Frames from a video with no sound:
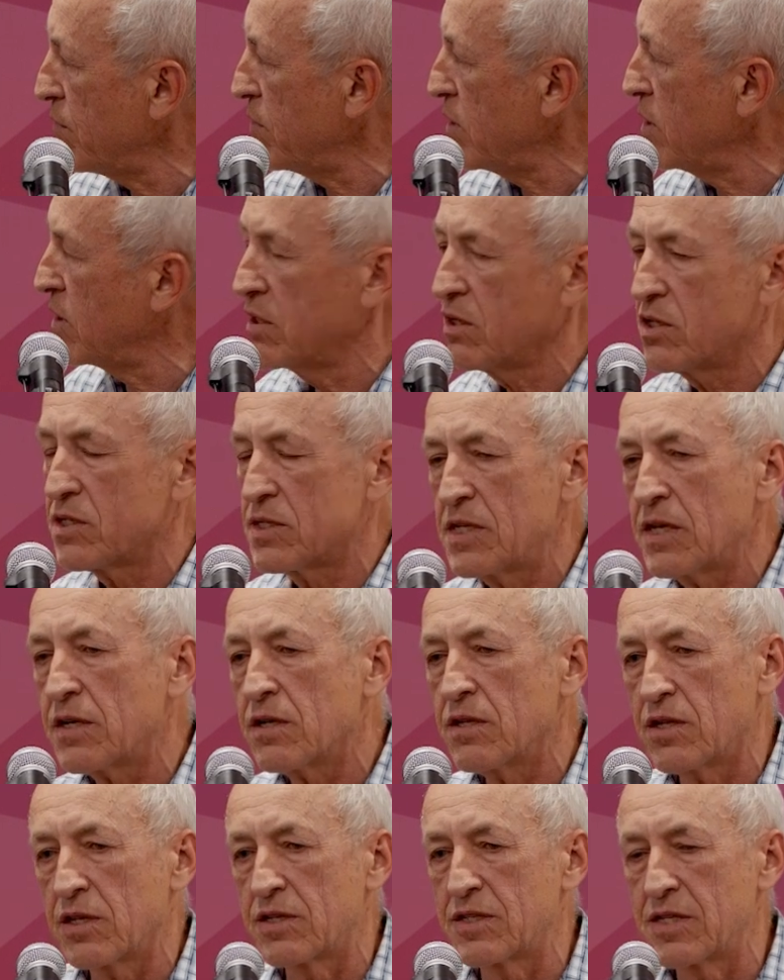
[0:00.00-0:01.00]
and
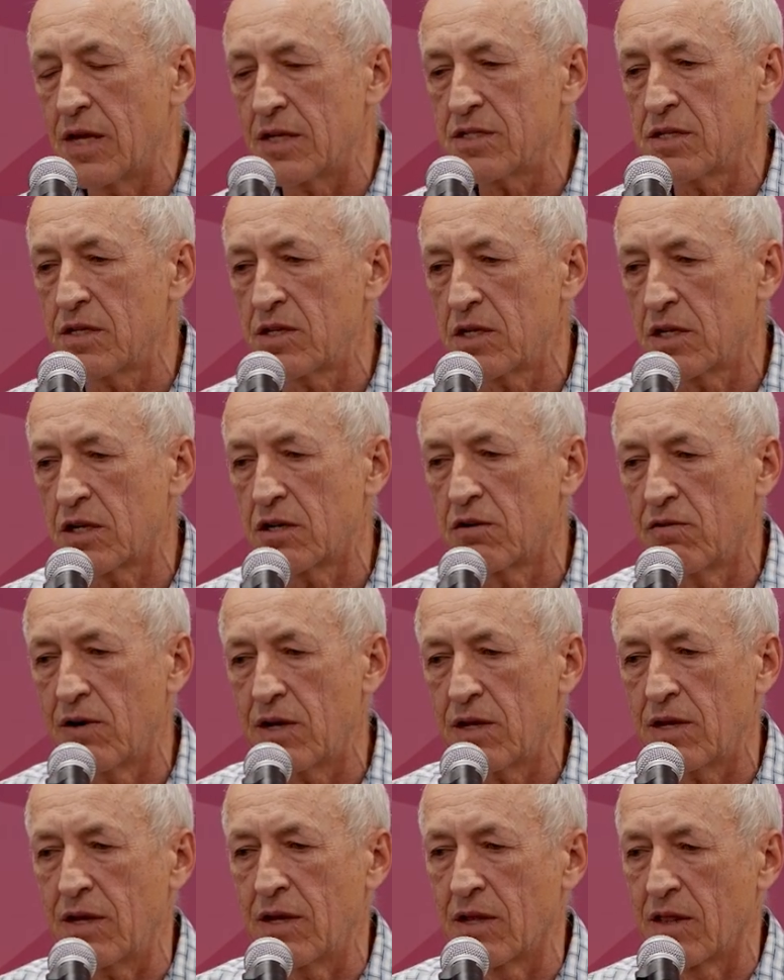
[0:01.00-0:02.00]
second, it doesn't
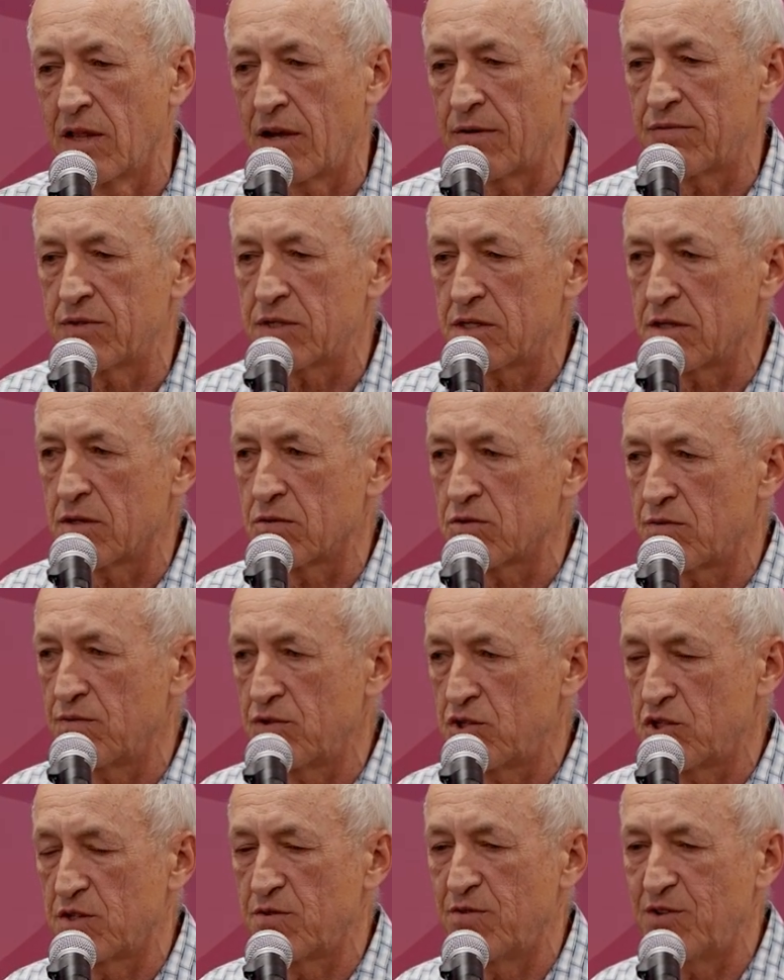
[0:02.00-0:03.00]
require alive cells,
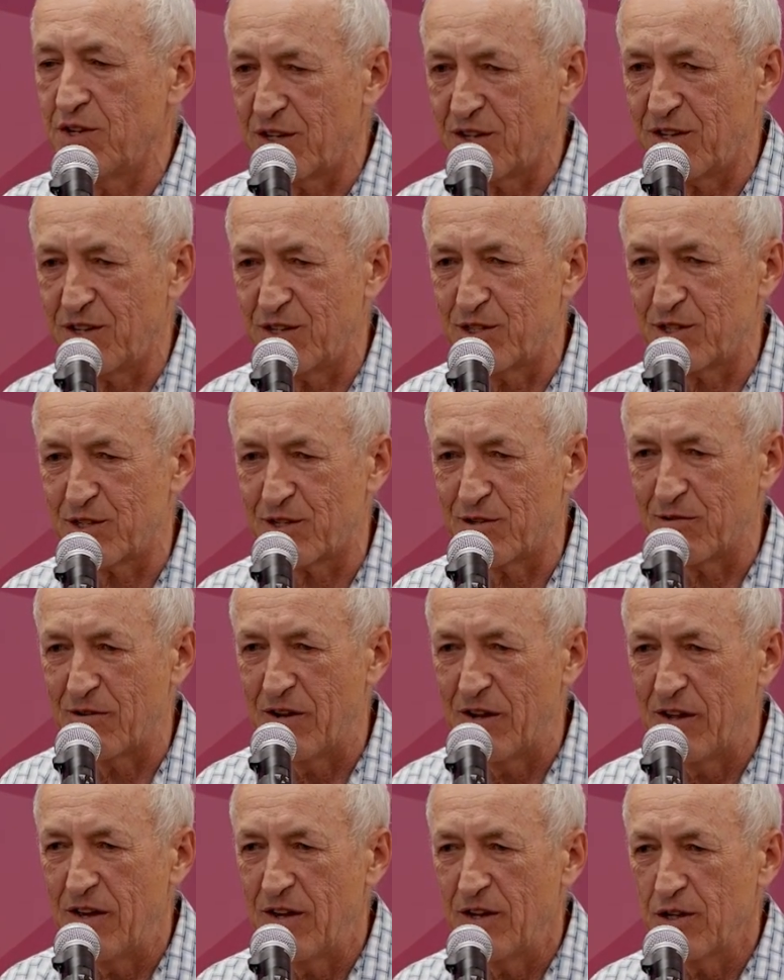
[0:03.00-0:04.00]
which is very critical.
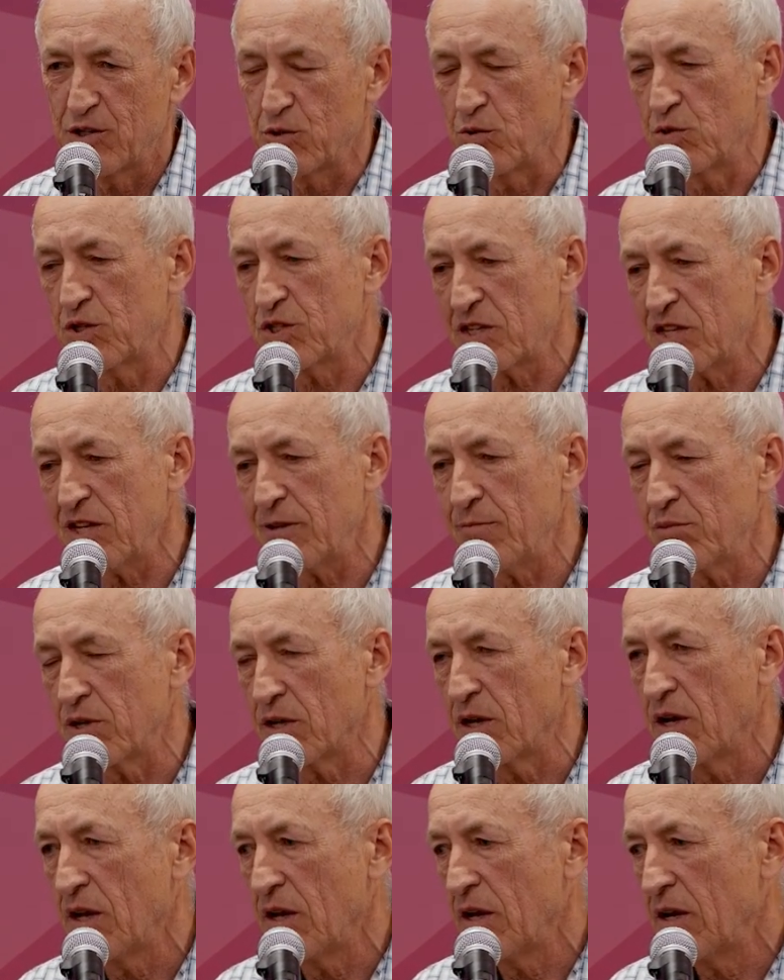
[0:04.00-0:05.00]
So it can be
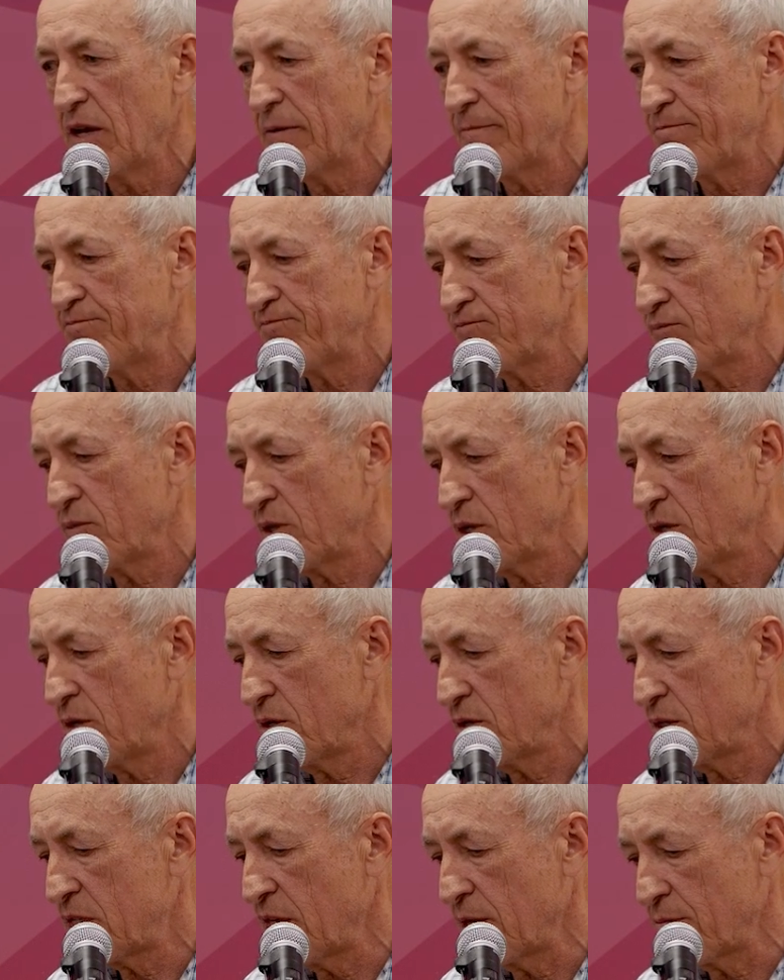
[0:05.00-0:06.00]

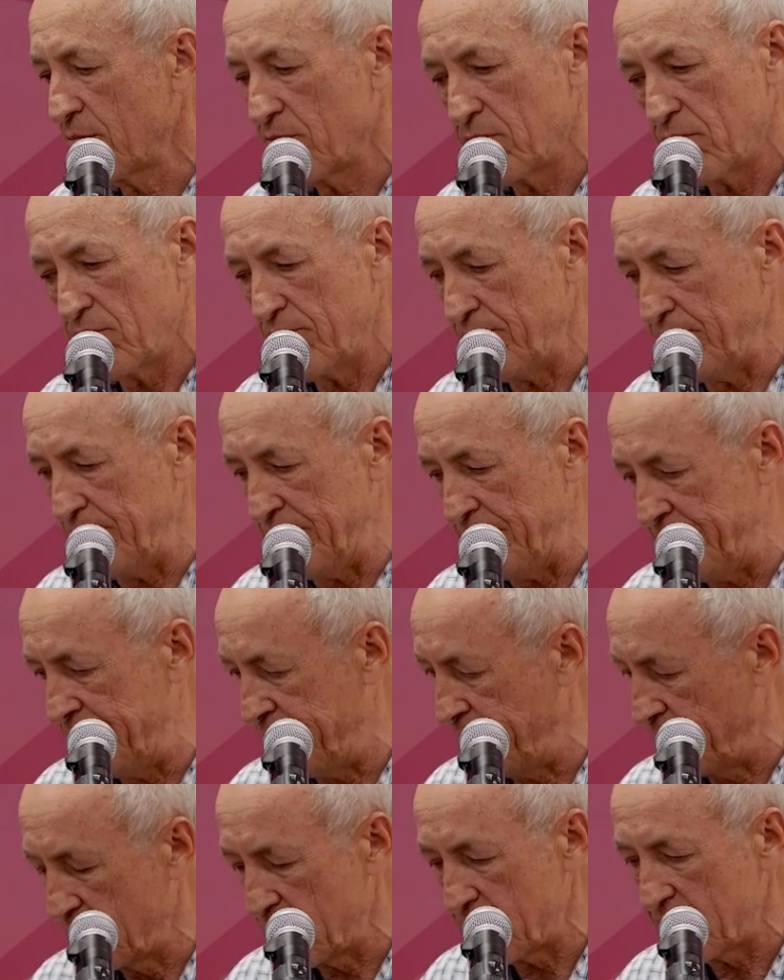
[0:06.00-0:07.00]
some
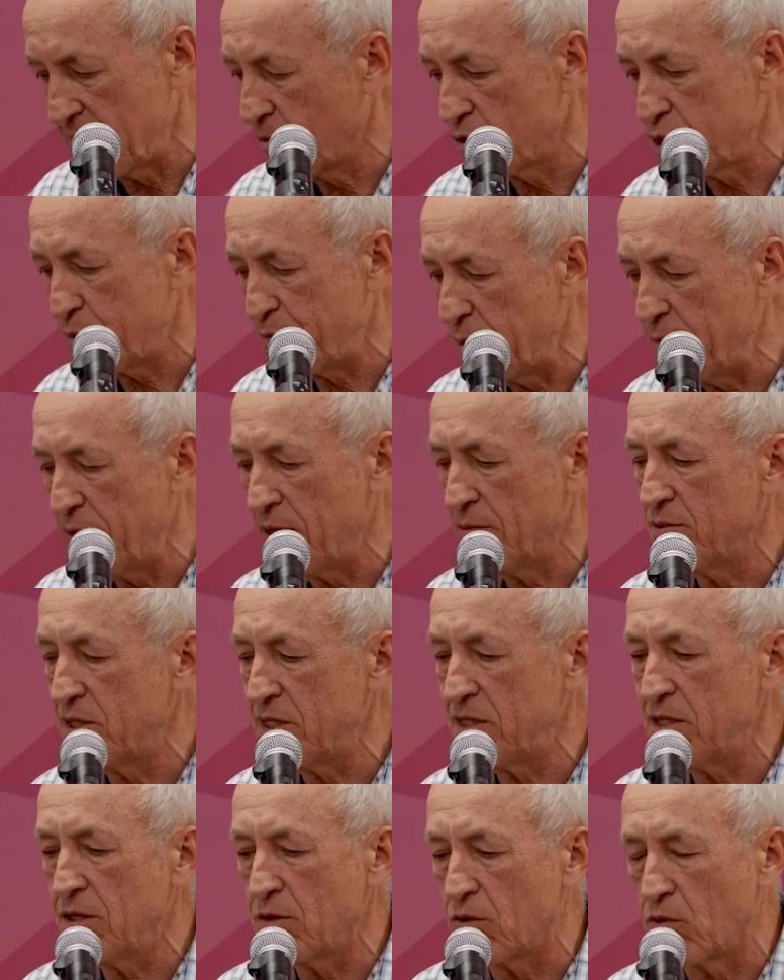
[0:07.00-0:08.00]
cells,
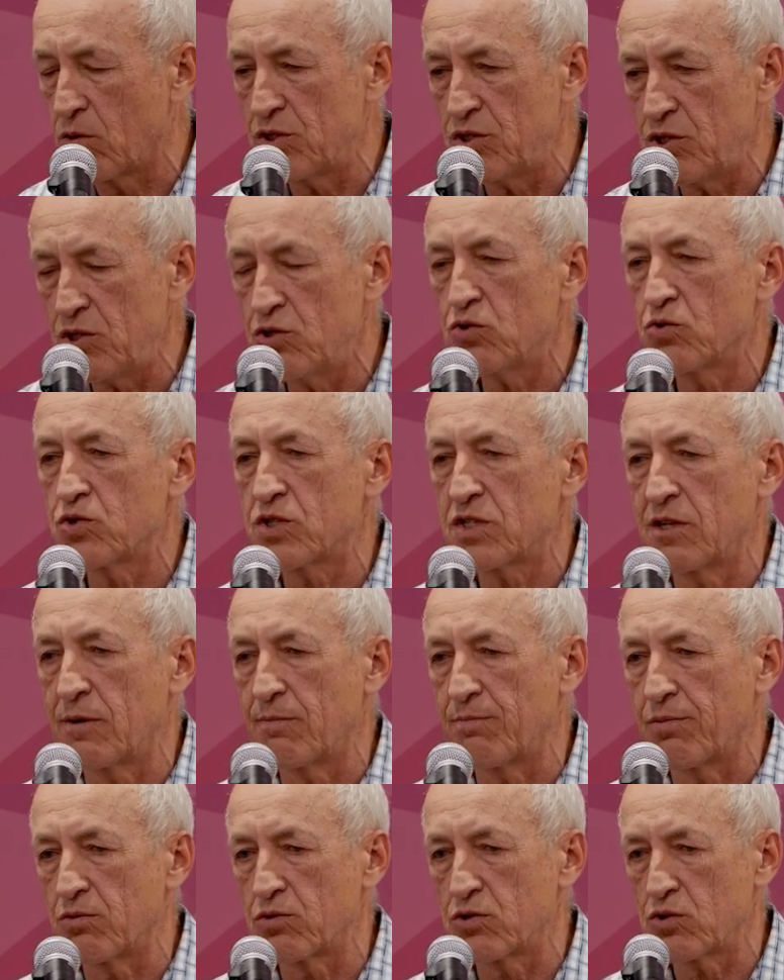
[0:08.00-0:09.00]
PBMC or tissue
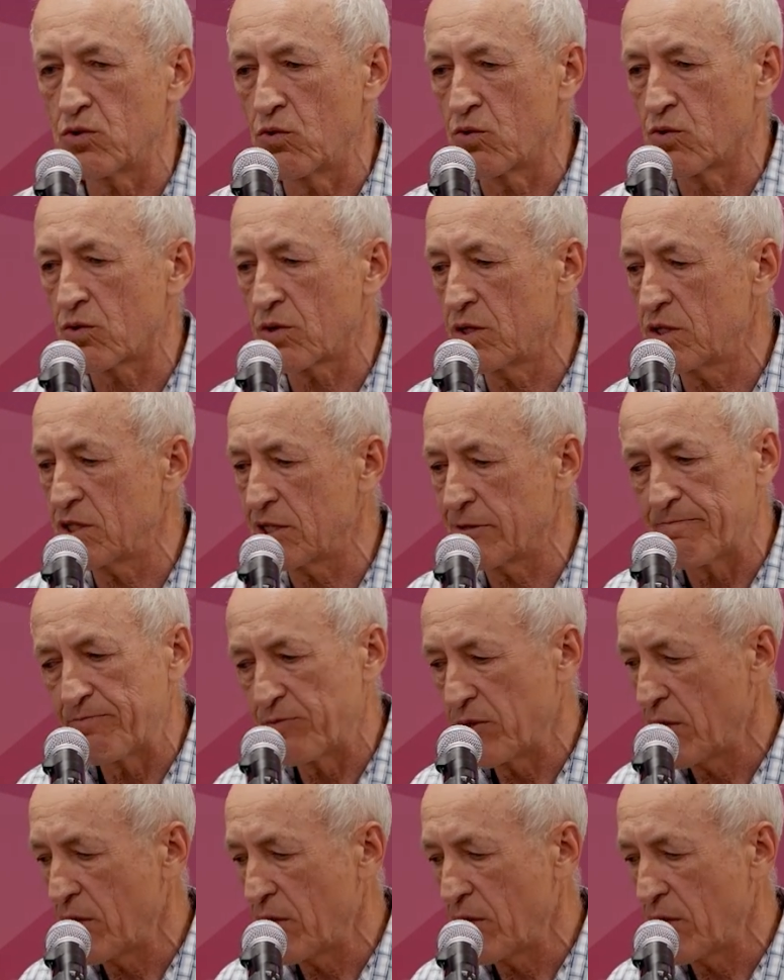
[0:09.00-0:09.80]
samples already